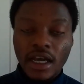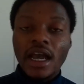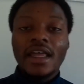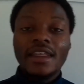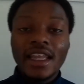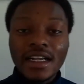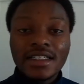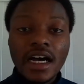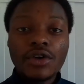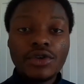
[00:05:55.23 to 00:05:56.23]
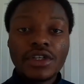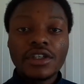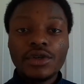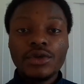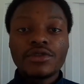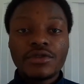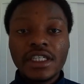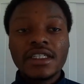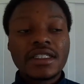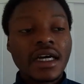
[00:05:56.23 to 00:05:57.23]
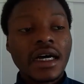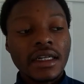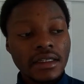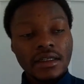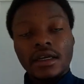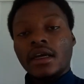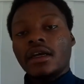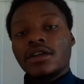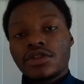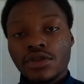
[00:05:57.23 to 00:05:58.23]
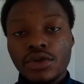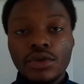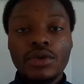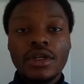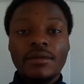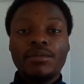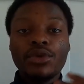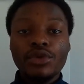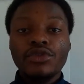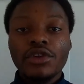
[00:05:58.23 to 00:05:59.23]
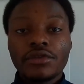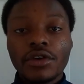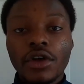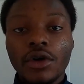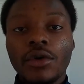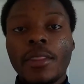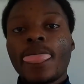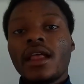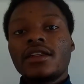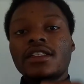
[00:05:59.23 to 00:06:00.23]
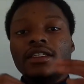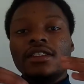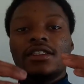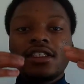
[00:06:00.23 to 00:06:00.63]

And that's how you can use freestyling to improve your flow, to